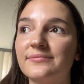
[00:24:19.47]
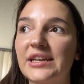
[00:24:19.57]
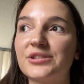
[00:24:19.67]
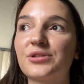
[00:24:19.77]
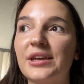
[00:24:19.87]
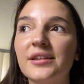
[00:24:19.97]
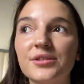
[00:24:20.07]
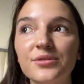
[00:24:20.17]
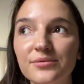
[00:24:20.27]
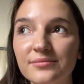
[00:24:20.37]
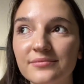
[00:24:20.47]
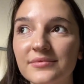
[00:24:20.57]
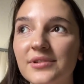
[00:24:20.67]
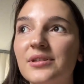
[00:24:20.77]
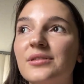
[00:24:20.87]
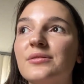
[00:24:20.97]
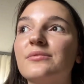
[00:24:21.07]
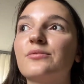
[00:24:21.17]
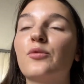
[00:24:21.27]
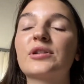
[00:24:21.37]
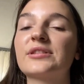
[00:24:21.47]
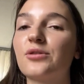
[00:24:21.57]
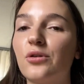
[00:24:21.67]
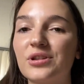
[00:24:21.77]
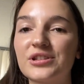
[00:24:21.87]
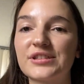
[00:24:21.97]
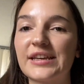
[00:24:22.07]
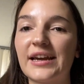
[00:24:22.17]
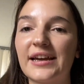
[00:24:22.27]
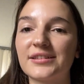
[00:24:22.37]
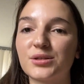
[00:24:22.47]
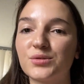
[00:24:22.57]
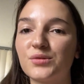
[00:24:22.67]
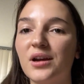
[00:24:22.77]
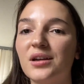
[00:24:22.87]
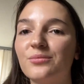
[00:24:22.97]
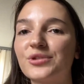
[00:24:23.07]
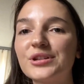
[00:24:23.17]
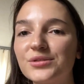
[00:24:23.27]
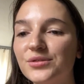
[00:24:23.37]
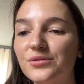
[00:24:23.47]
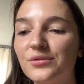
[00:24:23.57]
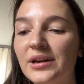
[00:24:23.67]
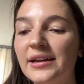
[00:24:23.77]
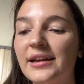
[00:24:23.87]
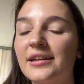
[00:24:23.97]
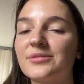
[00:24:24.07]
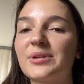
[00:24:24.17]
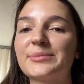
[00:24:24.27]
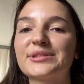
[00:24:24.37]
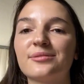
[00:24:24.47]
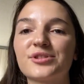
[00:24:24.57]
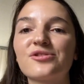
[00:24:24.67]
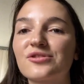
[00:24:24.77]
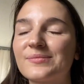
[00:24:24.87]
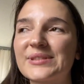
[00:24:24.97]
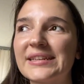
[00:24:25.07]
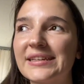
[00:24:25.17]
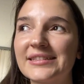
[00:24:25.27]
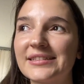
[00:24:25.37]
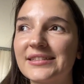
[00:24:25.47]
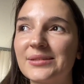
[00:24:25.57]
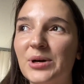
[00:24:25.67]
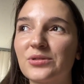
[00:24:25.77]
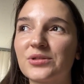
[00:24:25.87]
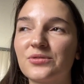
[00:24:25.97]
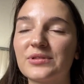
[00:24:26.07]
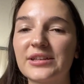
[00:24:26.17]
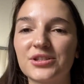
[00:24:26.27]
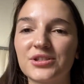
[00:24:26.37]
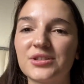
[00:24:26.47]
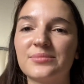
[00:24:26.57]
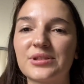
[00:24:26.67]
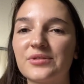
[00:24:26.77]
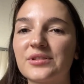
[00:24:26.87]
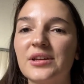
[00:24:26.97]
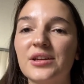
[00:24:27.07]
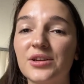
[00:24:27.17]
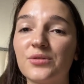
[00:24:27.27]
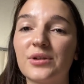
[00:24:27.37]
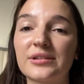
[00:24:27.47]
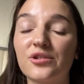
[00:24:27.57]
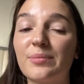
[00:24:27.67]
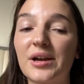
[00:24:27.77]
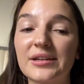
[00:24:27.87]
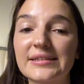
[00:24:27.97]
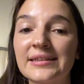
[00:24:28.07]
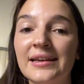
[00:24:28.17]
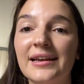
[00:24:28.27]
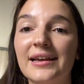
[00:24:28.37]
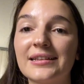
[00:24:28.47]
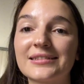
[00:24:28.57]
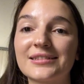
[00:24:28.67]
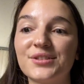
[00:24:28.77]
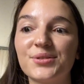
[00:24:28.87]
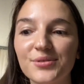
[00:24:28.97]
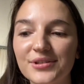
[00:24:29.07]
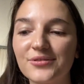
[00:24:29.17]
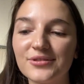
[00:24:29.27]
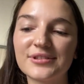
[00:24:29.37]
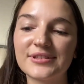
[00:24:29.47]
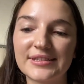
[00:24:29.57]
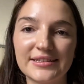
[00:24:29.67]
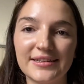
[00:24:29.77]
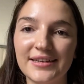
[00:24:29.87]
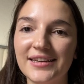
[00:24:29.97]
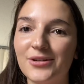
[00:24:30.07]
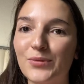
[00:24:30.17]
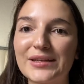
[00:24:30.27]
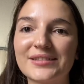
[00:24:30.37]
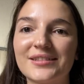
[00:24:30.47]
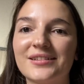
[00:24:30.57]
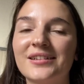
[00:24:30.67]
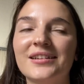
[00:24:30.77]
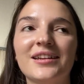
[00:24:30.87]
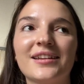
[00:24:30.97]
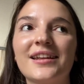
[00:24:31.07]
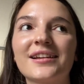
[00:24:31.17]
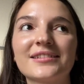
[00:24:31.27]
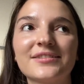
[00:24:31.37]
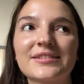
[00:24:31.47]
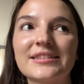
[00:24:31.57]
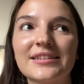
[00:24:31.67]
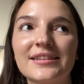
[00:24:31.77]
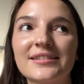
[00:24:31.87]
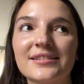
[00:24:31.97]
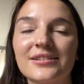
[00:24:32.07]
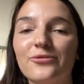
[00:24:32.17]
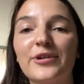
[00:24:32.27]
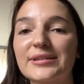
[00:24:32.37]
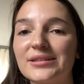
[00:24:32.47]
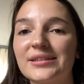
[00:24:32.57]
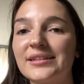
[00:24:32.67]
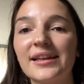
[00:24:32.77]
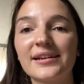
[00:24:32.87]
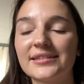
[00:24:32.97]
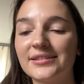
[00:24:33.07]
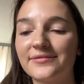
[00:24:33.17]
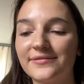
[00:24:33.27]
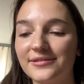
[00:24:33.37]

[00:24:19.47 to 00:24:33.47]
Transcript: educate you, what knowledge they had to bring to you, and maybe some circumstances about your relationship between you and your parents. And you could also see whether in a negative state, whether in a negative